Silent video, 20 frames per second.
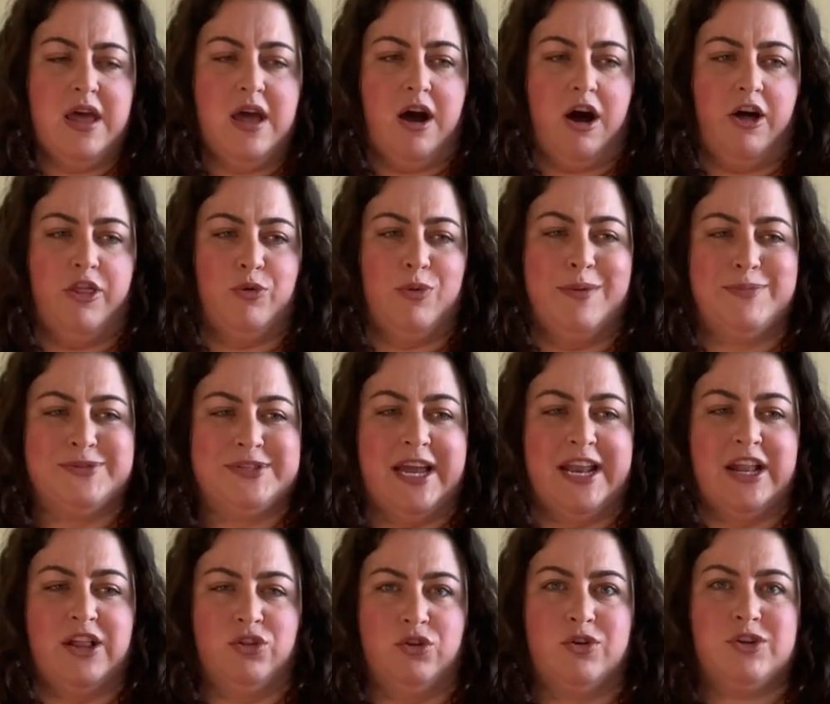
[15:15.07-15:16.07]
On the website,
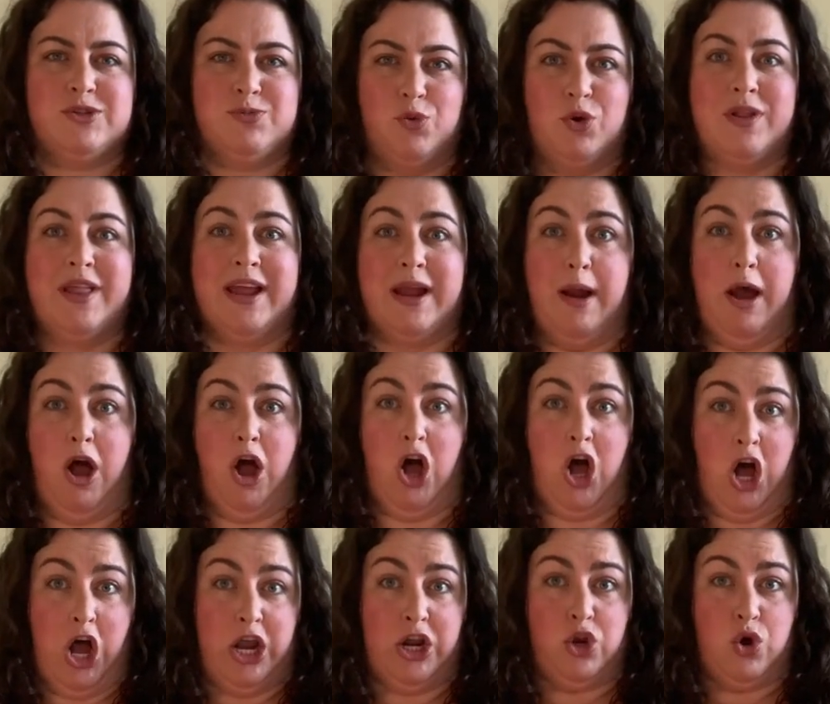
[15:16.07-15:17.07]
it looks more like a
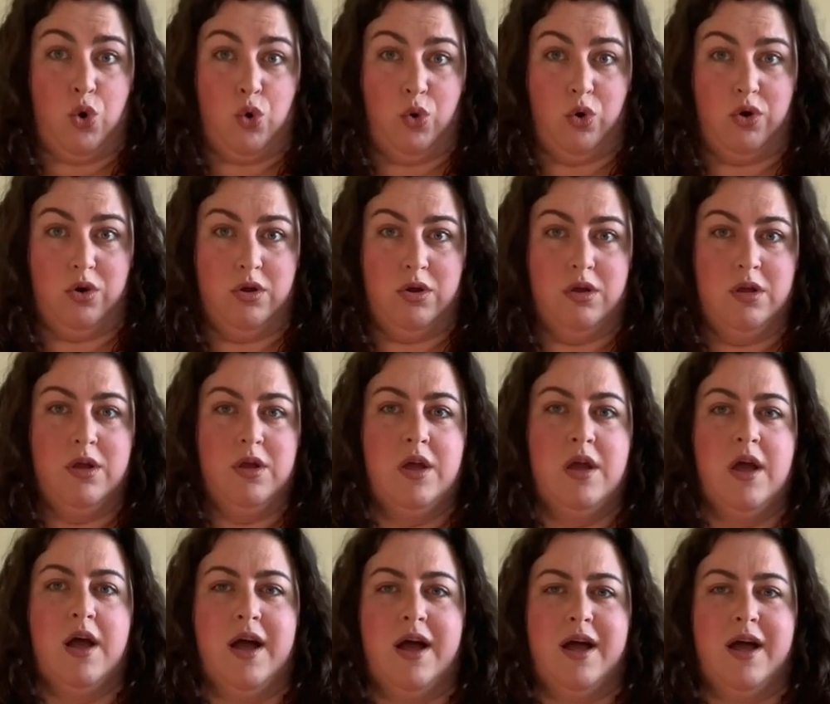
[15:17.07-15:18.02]
hot coral. I'm